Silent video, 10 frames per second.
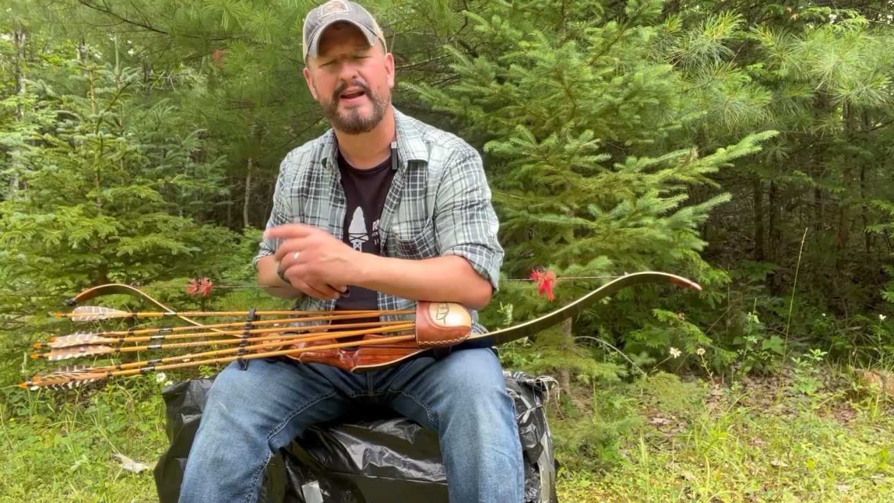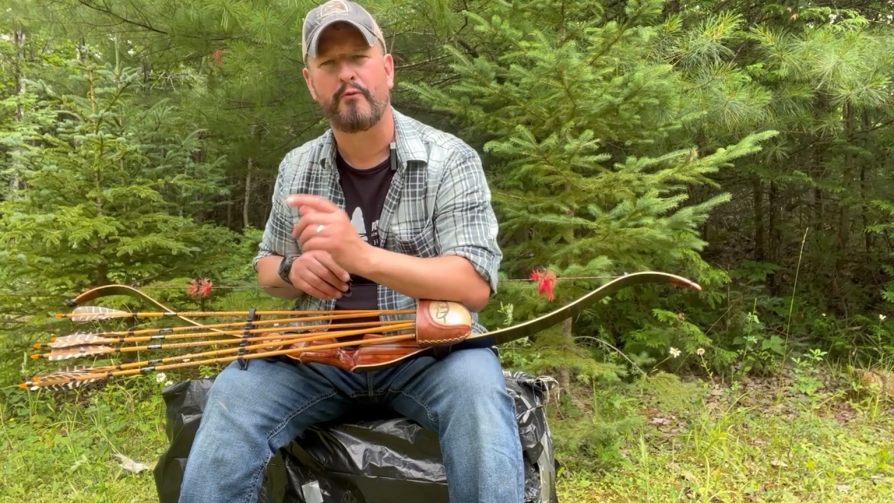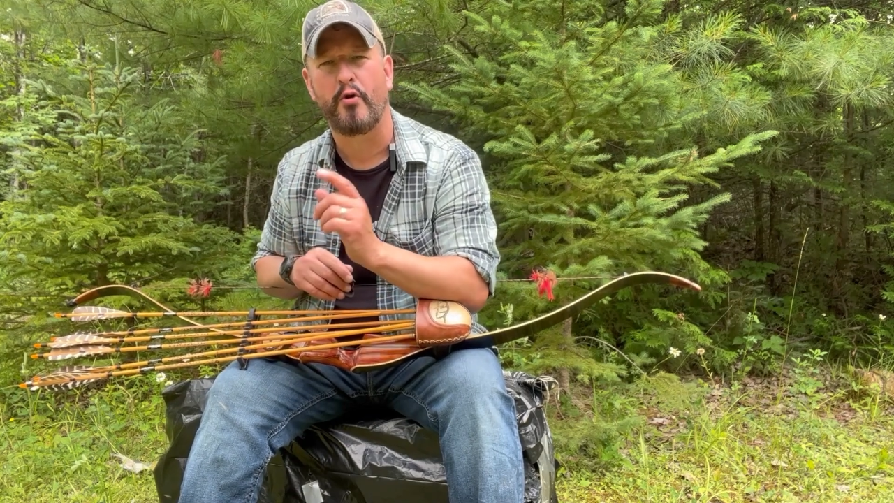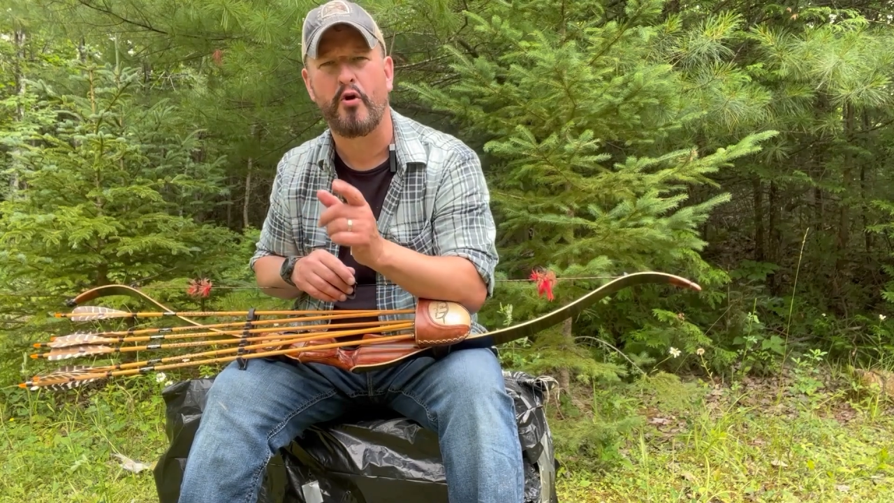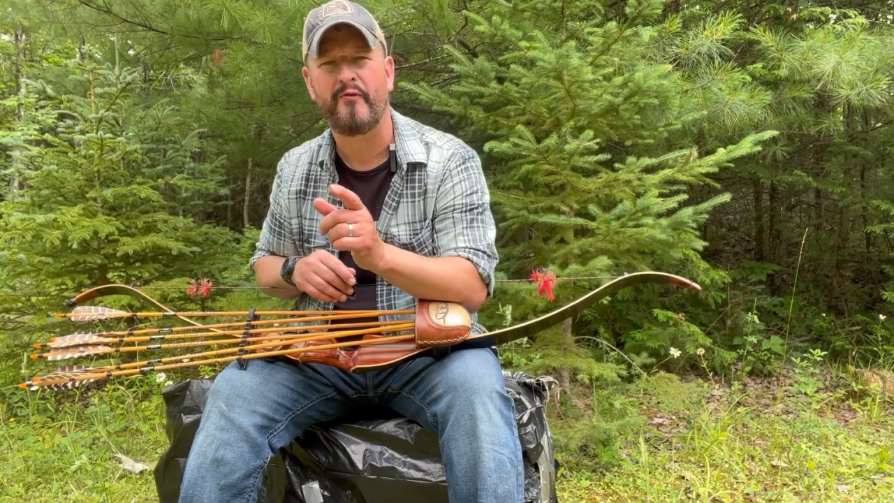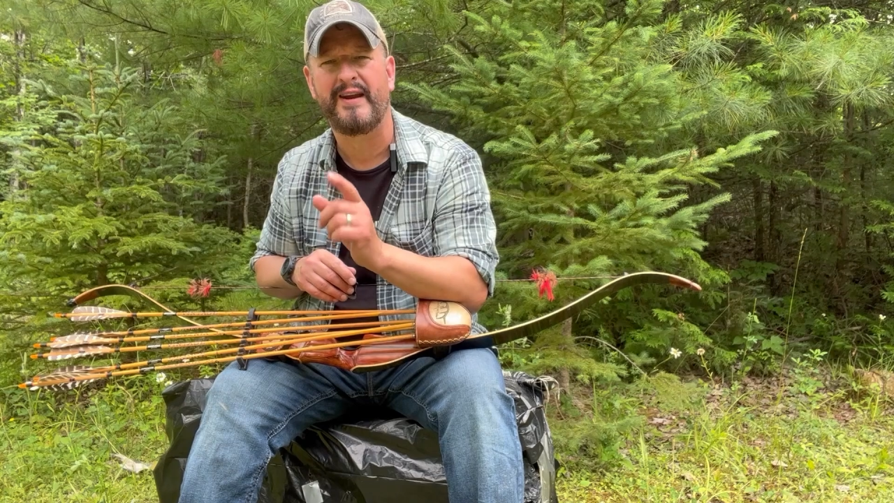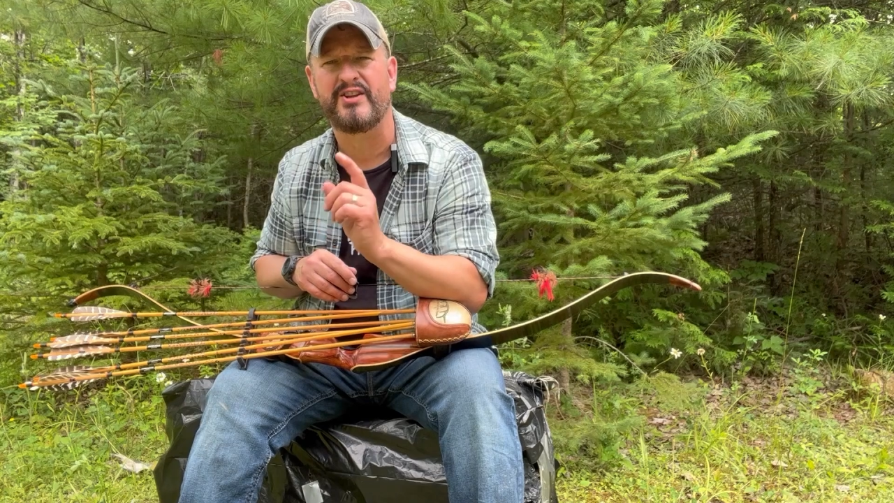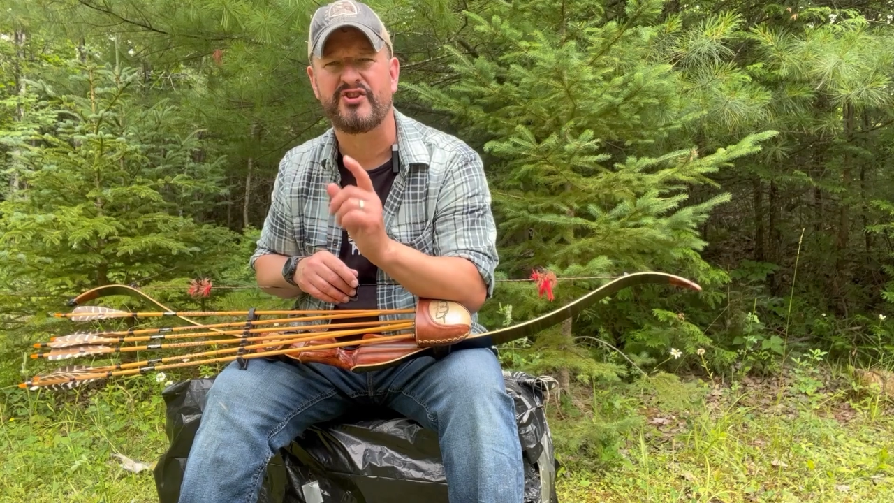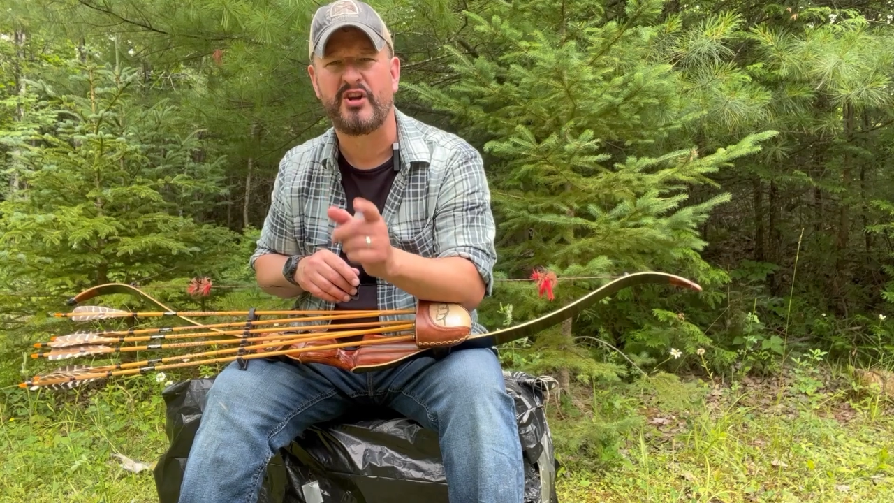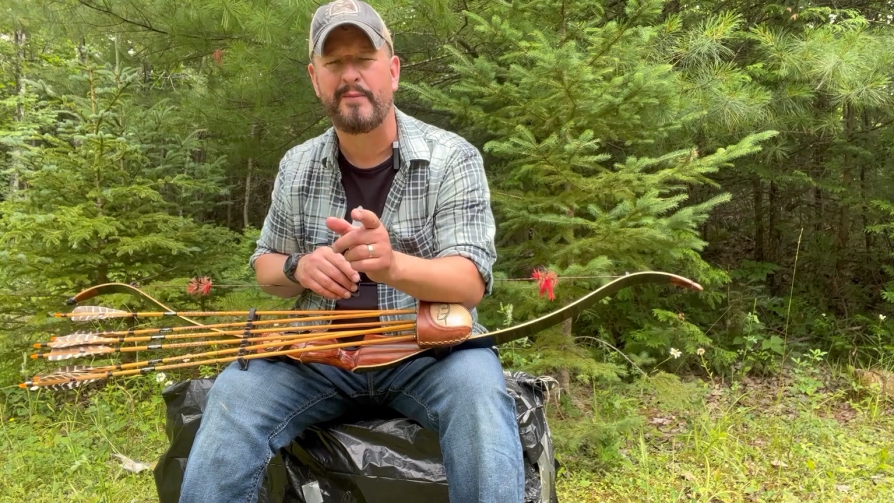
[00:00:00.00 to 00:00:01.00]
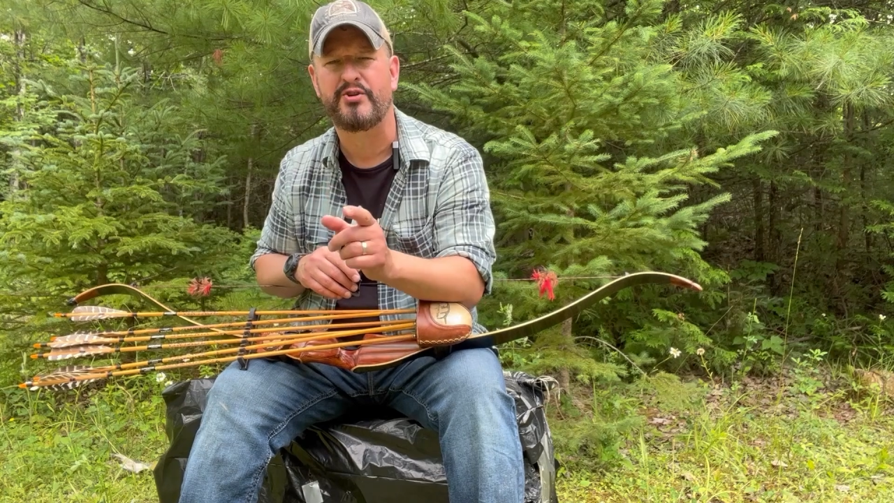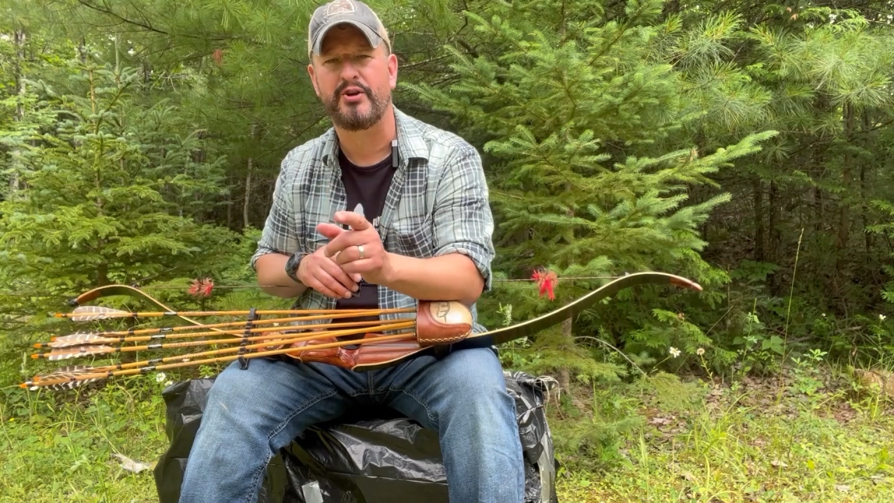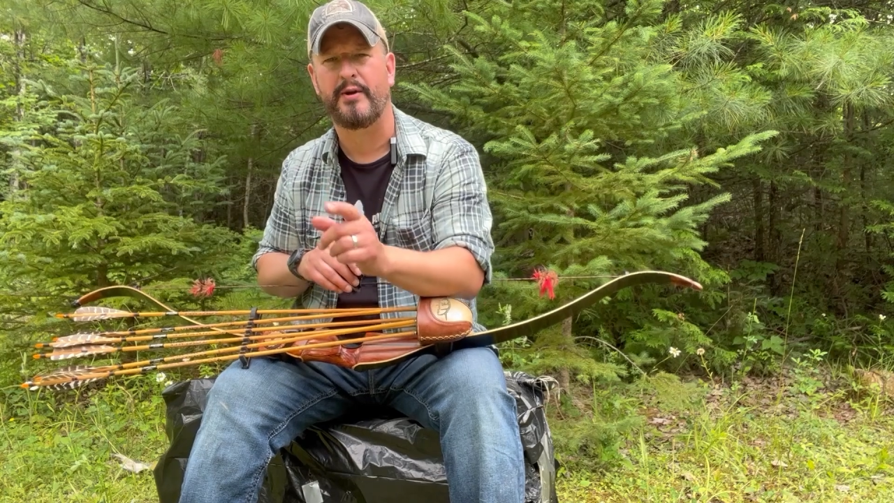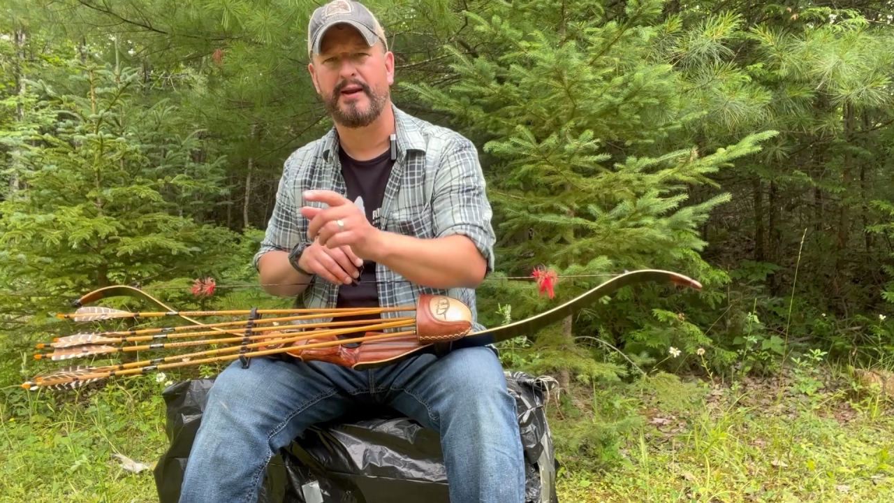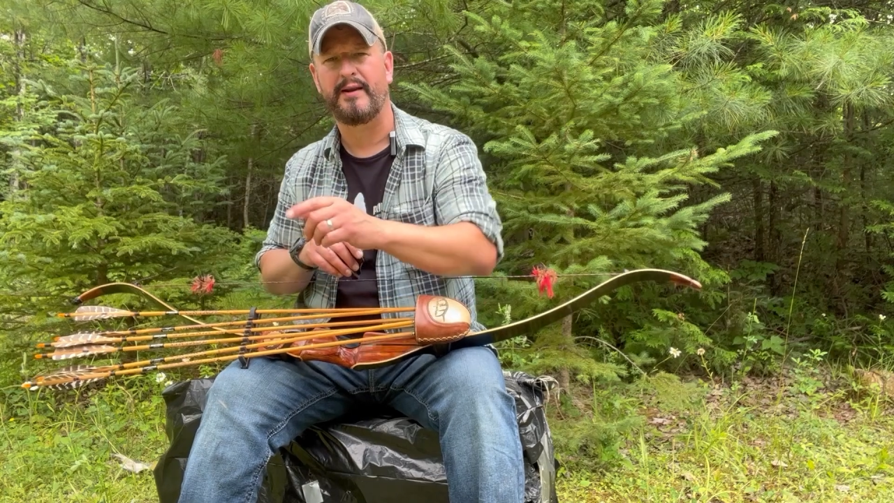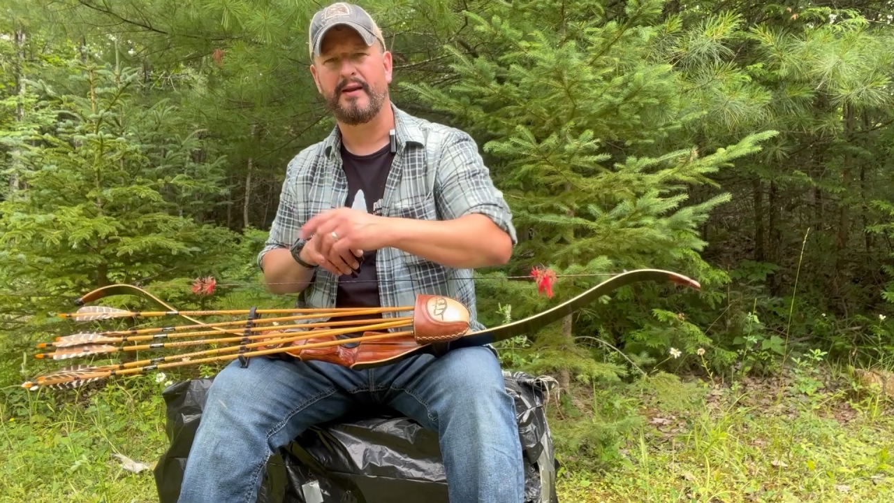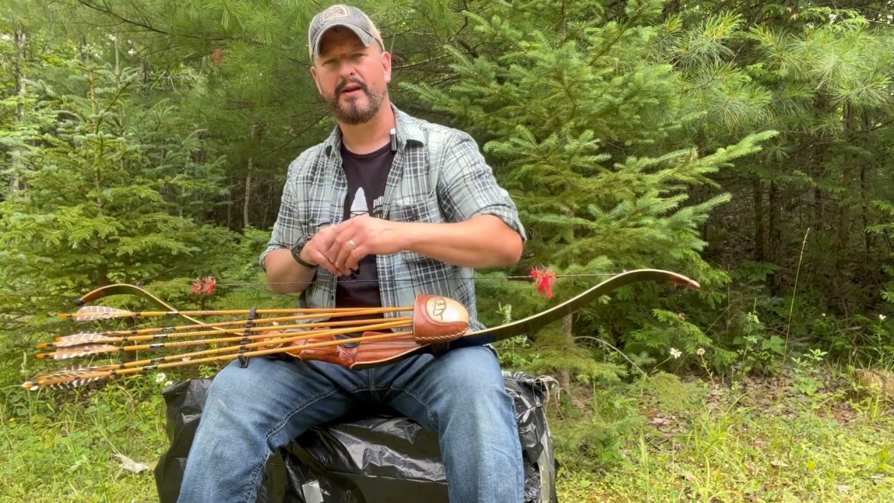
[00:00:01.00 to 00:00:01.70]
And roving and stump shooting,